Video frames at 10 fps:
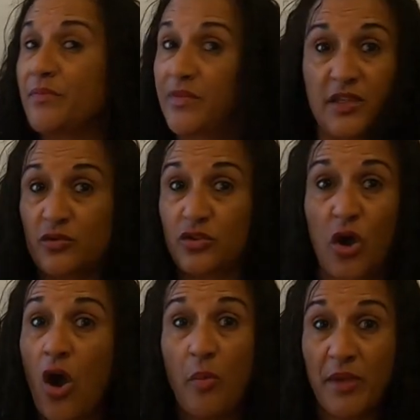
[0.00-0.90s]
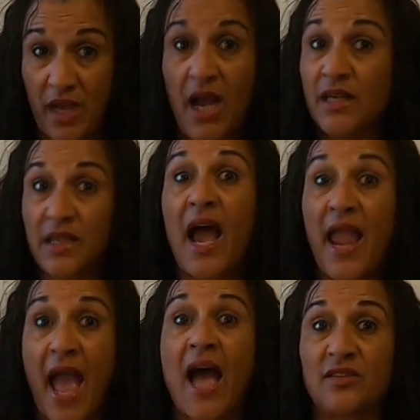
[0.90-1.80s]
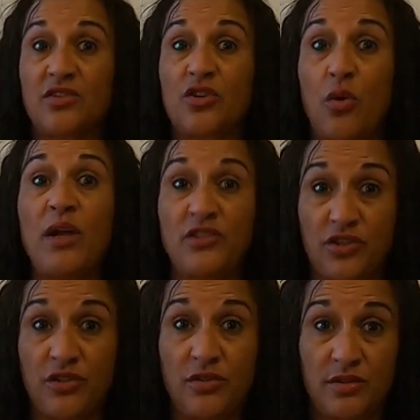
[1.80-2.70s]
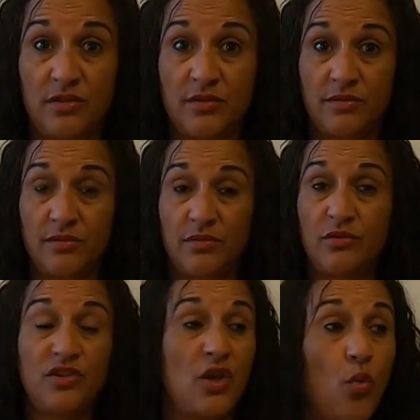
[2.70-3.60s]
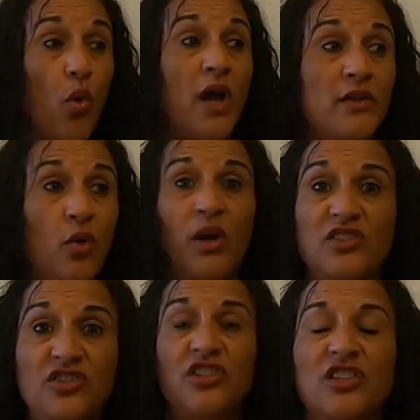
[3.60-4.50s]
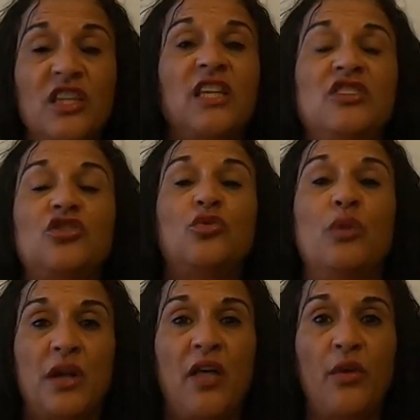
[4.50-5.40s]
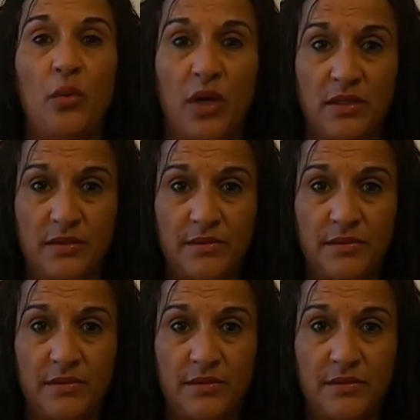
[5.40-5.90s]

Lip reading: This was all because I asked questions. You see, one question leads to another one.